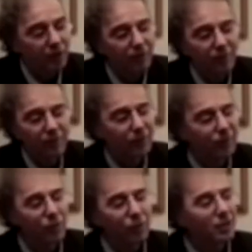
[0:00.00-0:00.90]
this
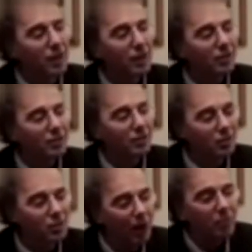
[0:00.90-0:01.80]
first got
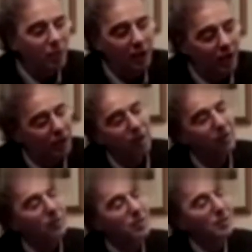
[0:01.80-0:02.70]
dumped on you?